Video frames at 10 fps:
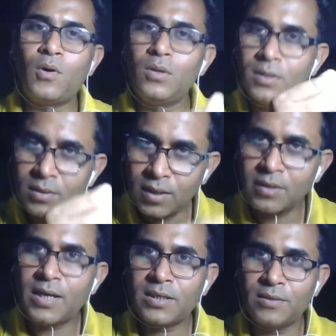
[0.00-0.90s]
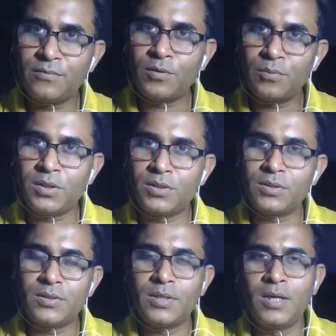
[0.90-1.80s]
all the contact
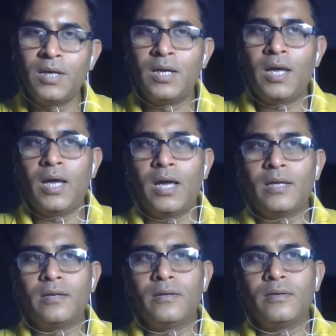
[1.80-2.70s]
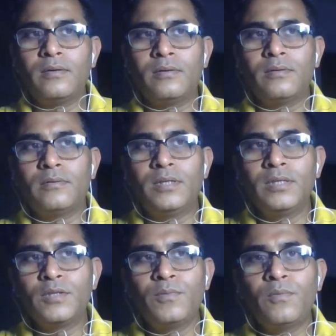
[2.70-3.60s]
informations. And
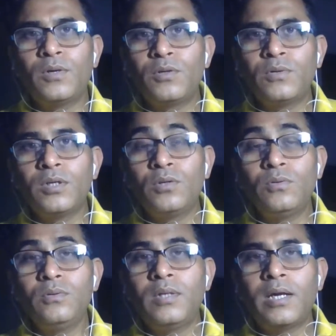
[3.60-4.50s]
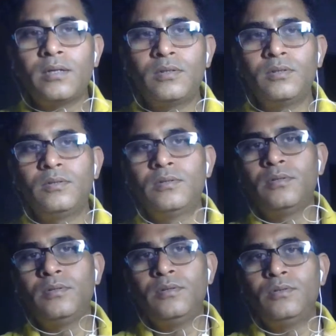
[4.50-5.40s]
in this way, what you can do that
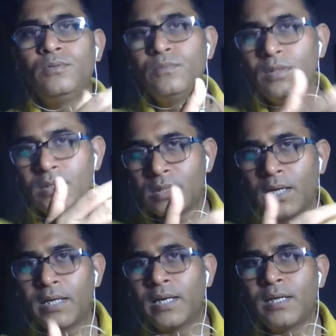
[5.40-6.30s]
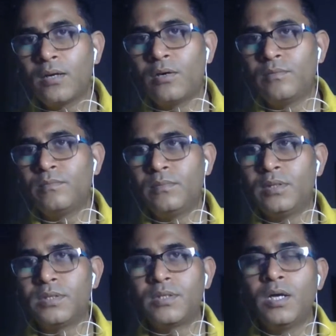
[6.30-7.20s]
you will start getting a lot of
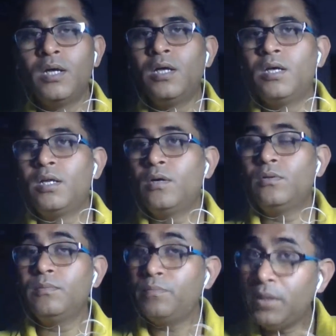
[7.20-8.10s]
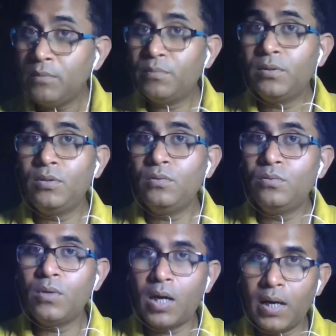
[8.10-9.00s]
list. Now, the people
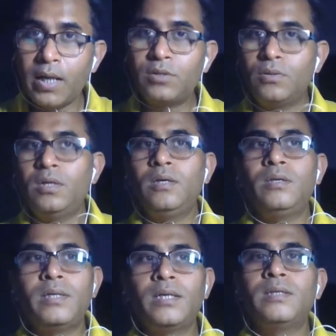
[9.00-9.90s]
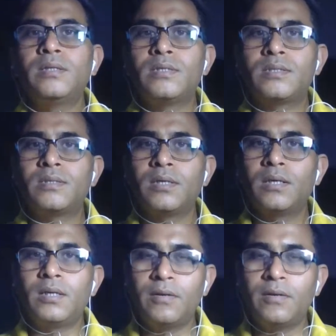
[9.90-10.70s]
who are actually taking this